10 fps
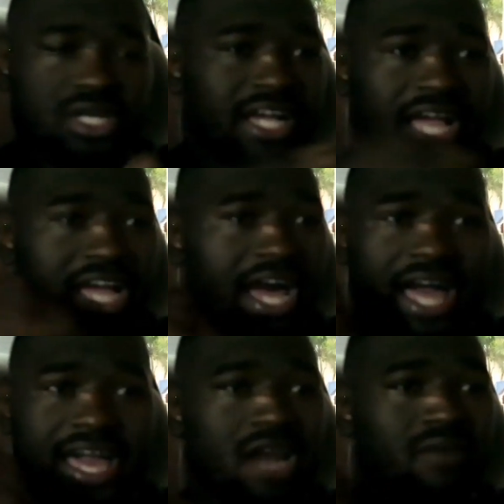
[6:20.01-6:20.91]
I, I,
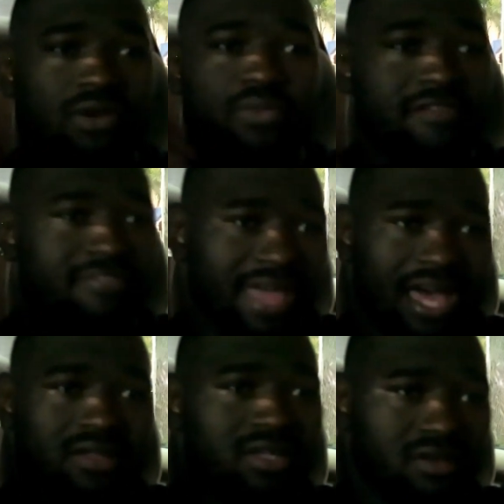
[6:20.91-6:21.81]
I gotta run away from
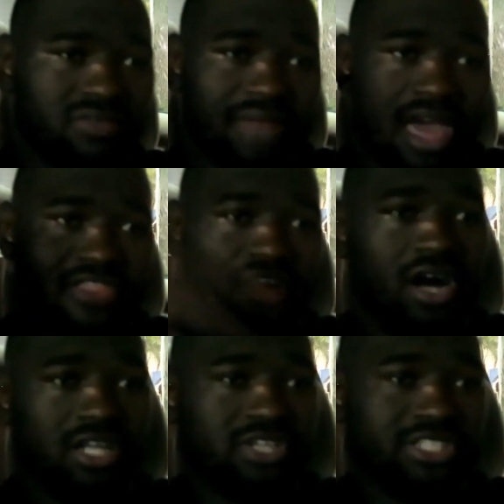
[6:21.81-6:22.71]
that, from that
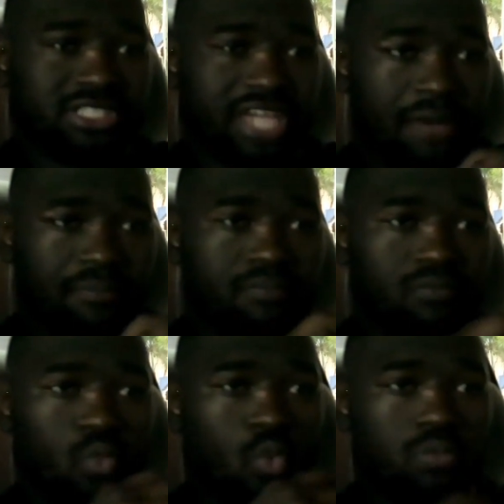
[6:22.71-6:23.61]
thought. So I just kept
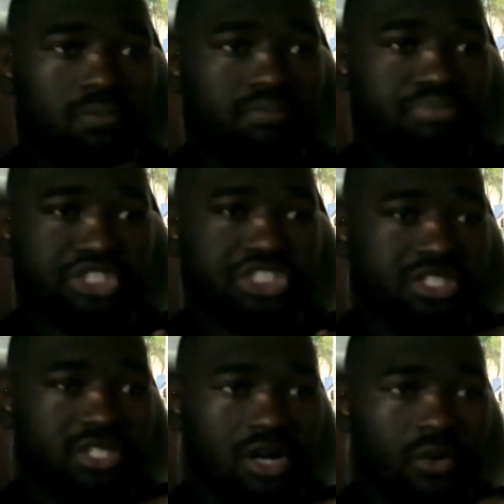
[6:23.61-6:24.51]

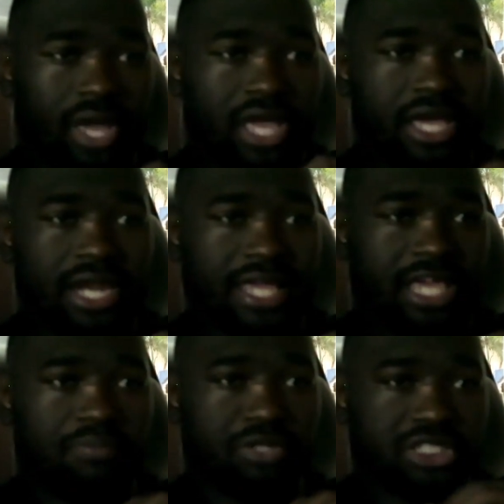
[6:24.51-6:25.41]
pushing the weight and I
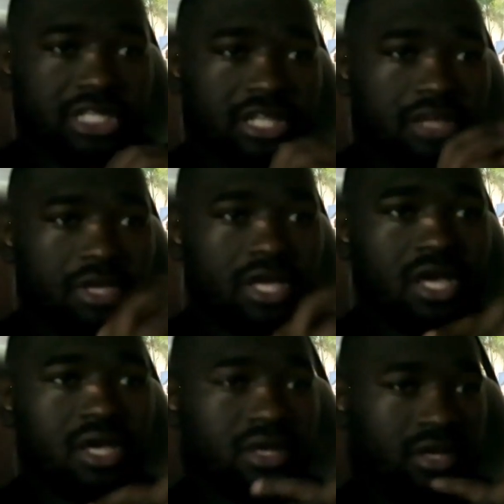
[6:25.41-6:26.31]
keep pushing the limit,
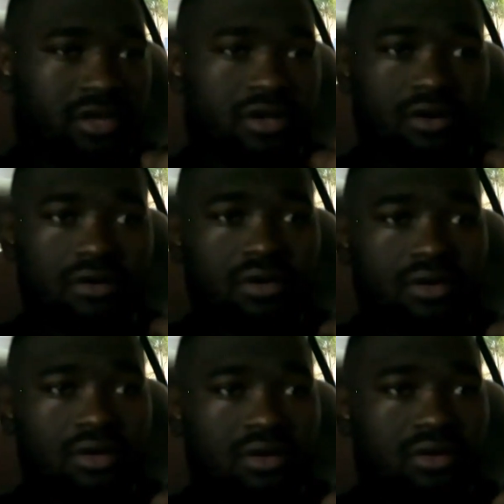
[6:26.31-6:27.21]
you know.
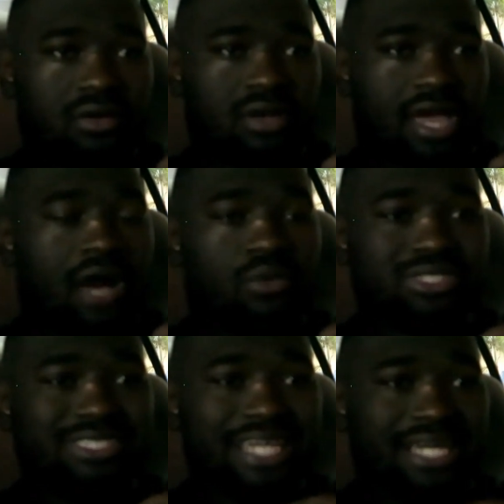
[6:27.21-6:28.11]
Like I
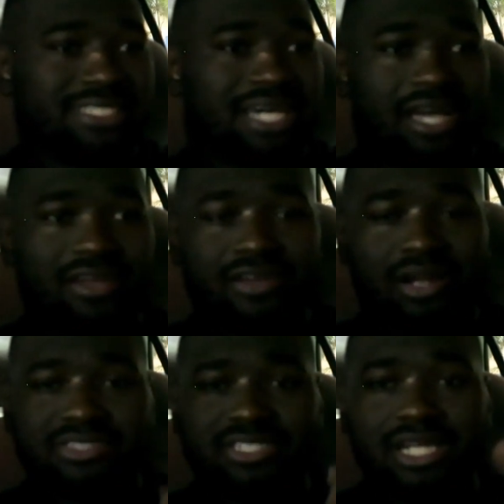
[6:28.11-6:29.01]
was dead tired,
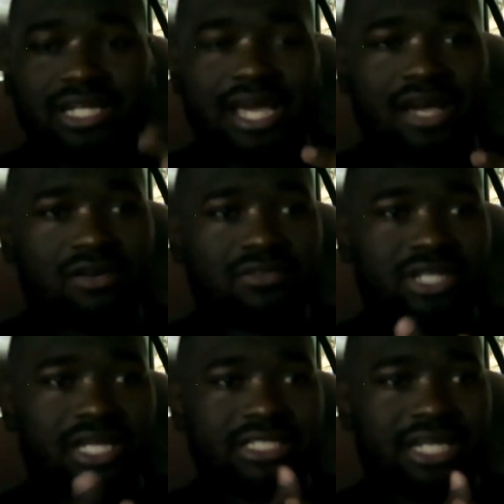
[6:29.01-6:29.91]
I'm sitting
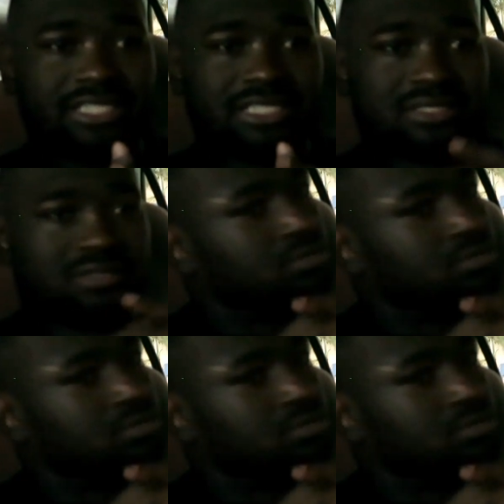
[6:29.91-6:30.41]
down, and then I just